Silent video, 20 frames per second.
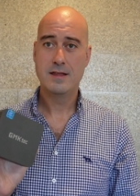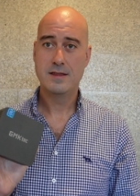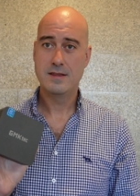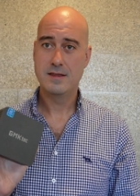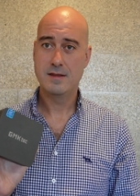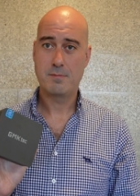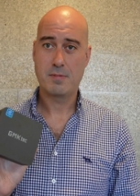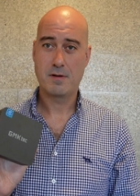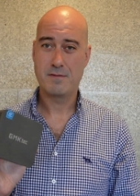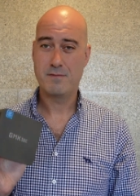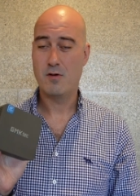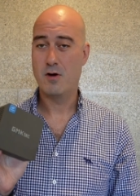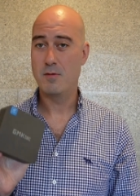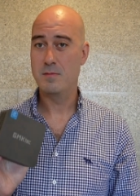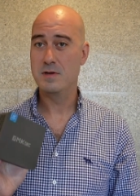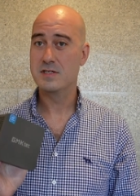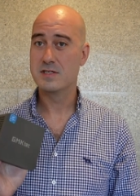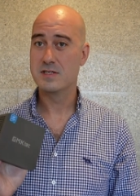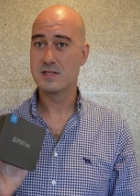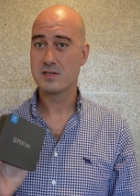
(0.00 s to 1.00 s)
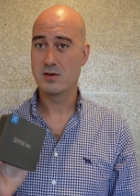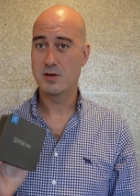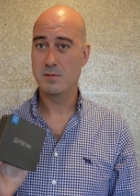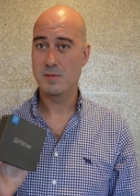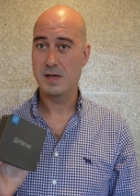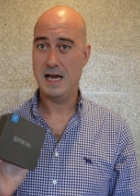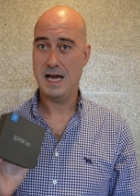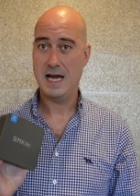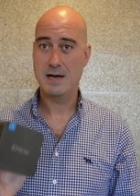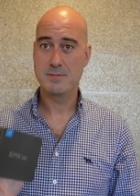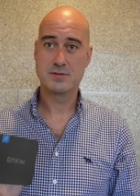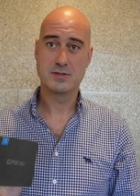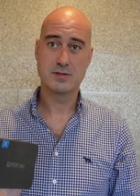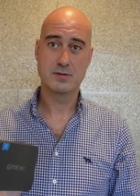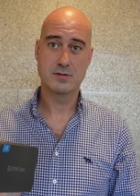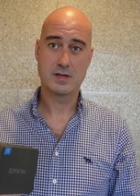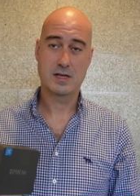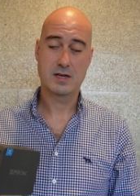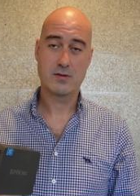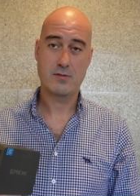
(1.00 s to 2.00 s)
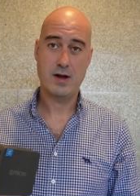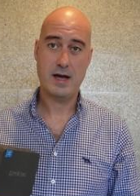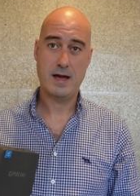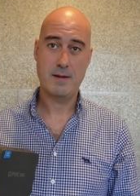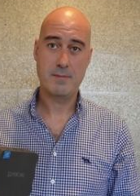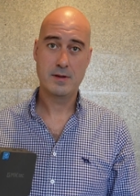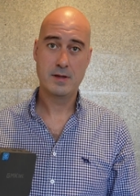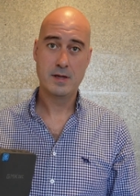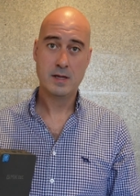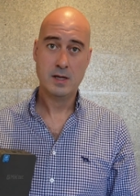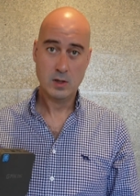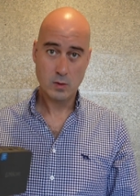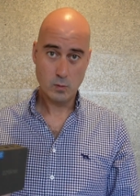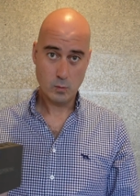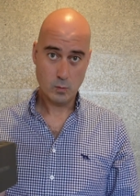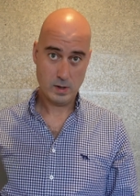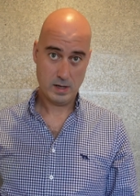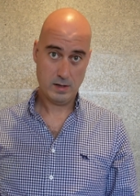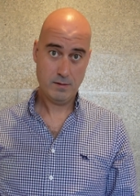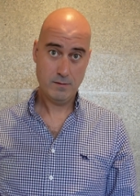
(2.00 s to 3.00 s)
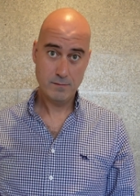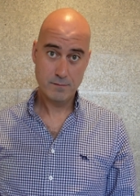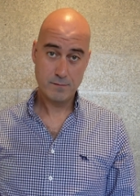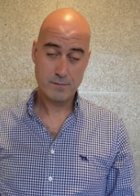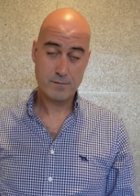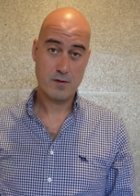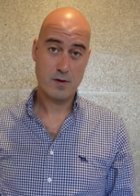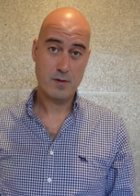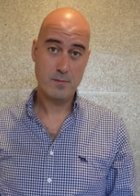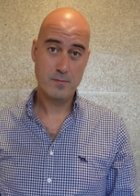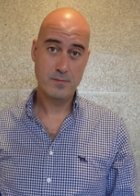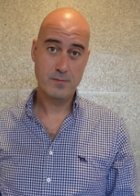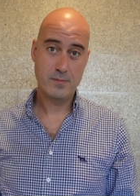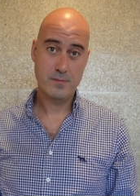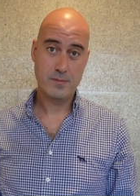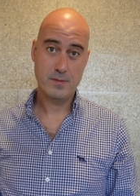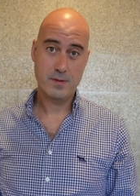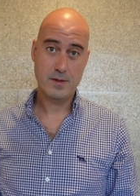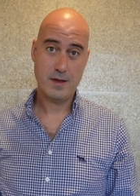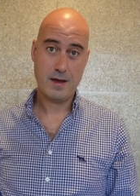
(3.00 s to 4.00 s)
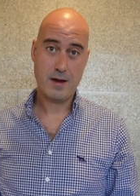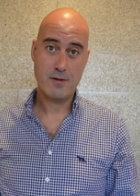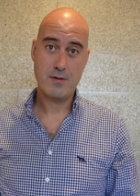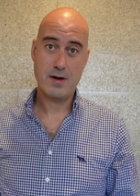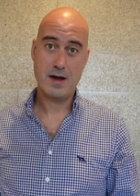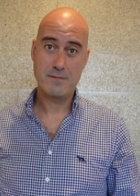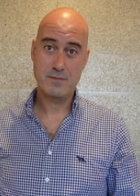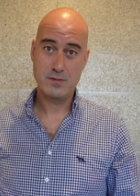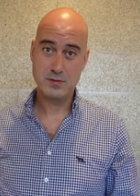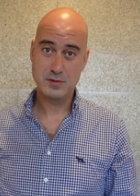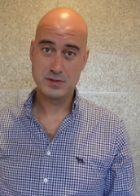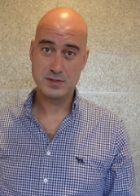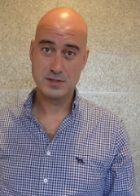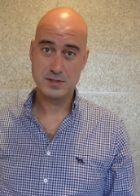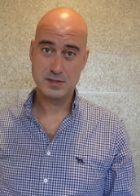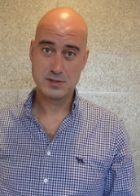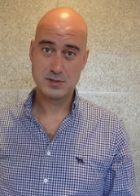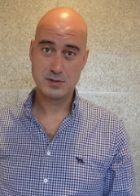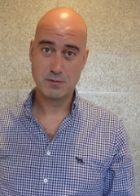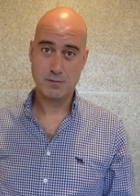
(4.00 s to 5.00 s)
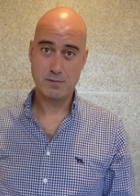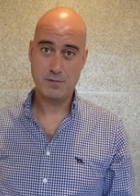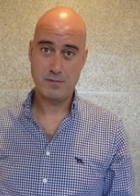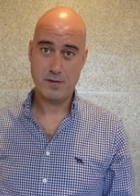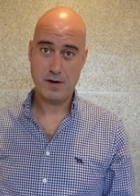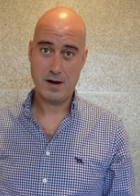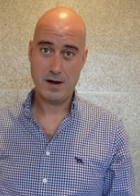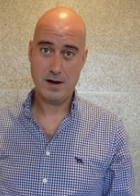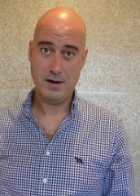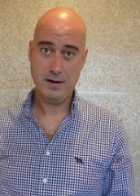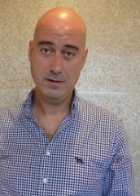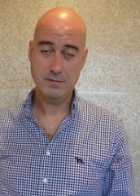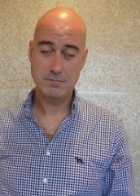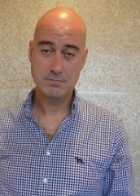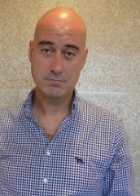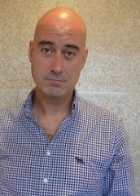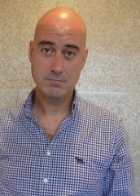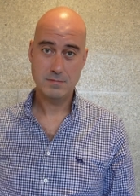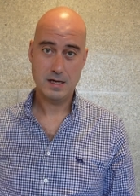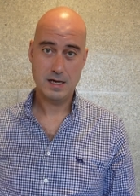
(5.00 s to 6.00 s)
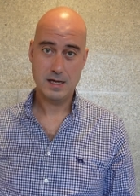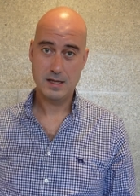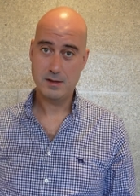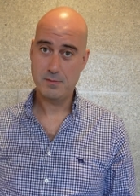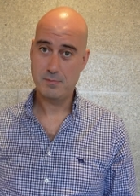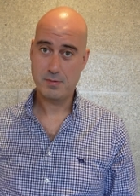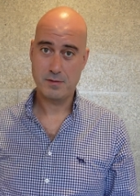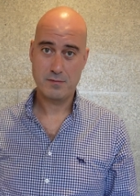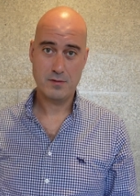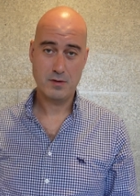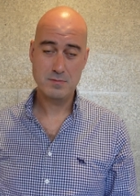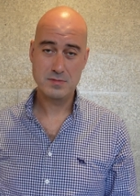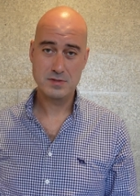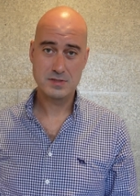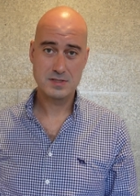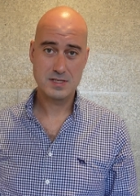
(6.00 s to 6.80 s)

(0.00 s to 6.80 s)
the performance is gonna be absolutely crap. Well, from how I've used it so far, uh, the performance